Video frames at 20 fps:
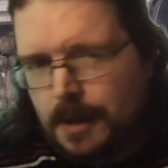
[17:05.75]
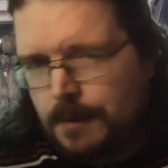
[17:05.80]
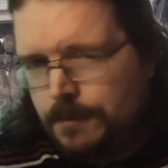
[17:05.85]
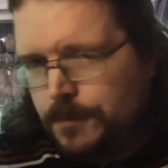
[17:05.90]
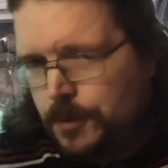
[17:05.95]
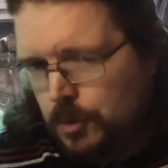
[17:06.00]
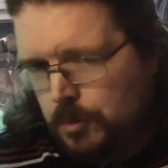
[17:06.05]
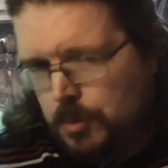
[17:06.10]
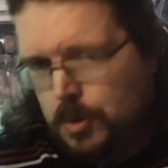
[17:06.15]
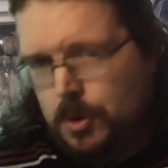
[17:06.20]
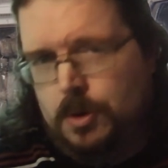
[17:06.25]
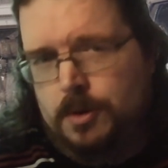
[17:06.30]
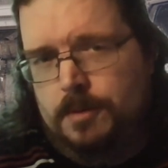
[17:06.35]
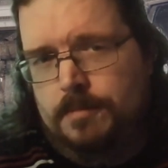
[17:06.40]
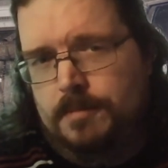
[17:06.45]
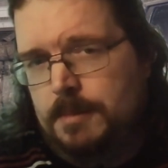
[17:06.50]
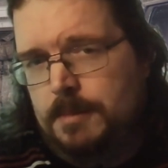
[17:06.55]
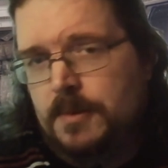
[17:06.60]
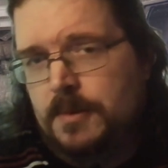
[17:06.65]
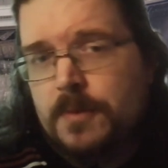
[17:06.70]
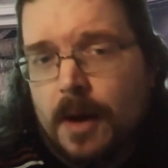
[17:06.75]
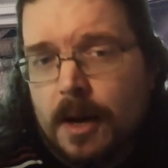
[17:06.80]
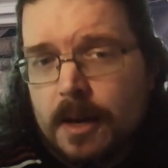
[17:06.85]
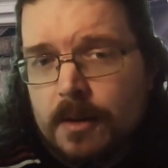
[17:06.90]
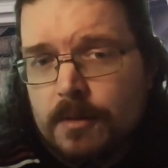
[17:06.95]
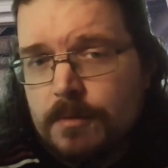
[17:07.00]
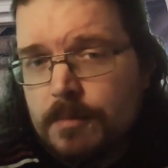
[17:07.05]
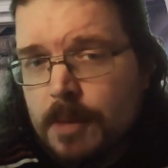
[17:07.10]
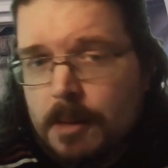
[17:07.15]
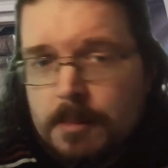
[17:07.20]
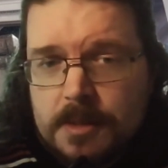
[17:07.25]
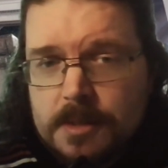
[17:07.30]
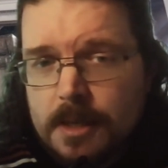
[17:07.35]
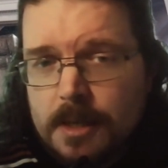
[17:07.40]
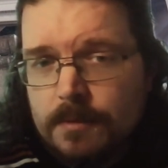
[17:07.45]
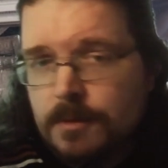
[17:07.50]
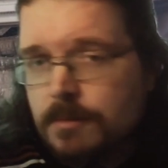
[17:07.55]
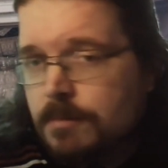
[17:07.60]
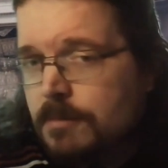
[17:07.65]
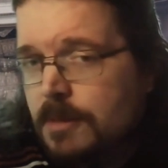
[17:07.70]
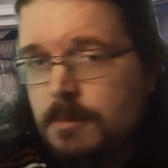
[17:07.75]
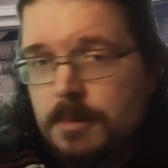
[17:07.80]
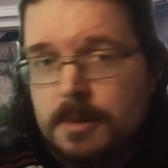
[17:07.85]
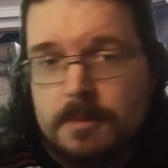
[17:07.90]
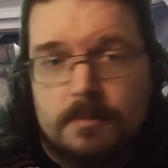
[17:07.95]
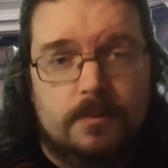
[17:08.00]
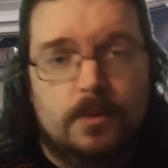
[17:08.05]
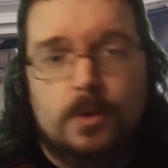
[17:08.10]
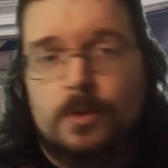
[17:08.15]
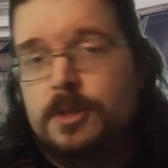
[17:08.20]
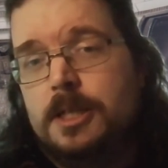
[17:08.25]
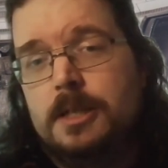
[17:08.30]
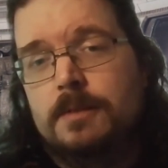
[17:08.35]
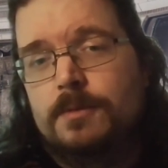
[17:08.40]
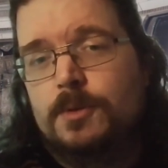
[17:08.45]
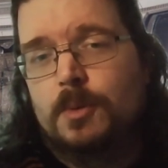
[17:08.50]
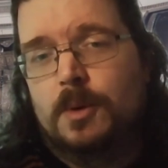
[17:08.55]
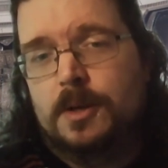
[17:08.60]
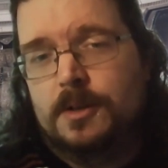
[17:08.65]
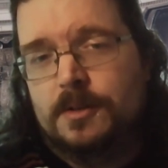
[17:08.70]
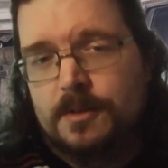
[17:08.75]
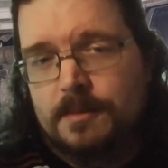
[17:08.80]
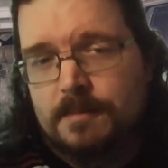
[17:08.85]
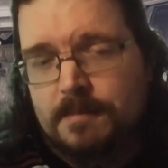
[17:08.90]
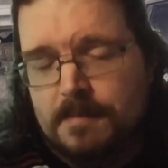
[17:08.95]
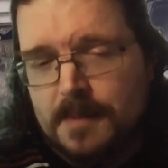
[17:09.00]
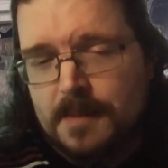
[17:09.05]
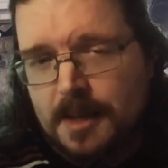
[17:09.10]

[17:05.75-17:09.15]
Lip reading: a few more, maybe 5, maybe 7, maybe 14 if you want.